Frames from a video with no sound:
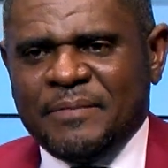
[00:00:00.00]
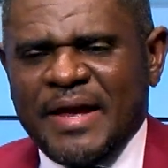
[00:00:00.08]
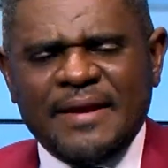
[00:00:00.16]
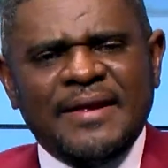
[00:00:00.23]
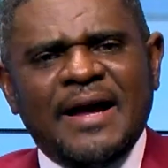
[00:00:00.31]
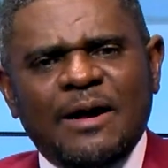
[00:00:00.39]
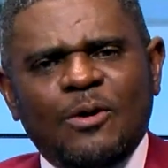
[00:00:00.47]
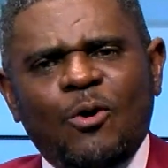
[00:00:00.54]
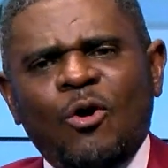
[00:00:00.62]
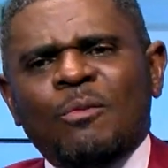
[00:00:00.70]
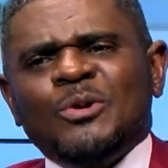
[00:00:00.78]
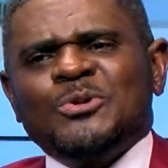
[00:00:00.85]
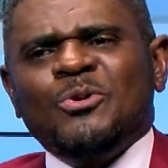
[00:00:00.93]
And they are
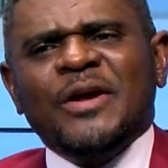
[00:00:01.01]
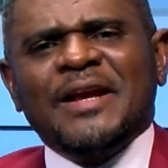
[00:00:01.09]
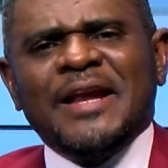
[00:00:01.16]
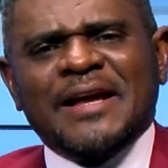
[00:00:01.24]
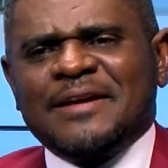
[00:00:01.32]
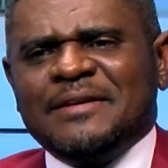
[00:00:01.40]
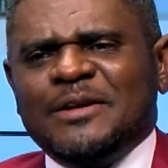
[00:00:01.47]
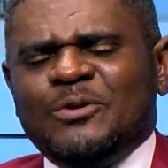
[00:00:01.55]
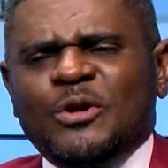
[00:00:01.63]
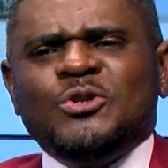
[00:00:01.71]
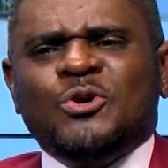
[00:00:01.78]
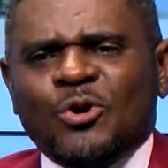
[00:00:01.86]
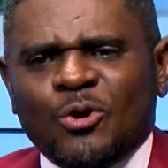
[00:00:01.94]
almost going like
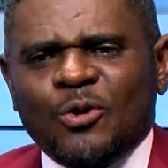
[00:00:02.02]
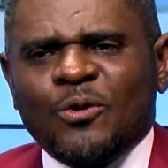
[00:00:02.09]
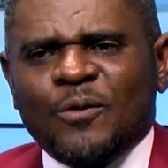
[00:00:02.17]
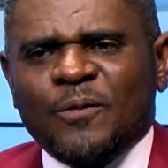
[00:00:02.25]
regional.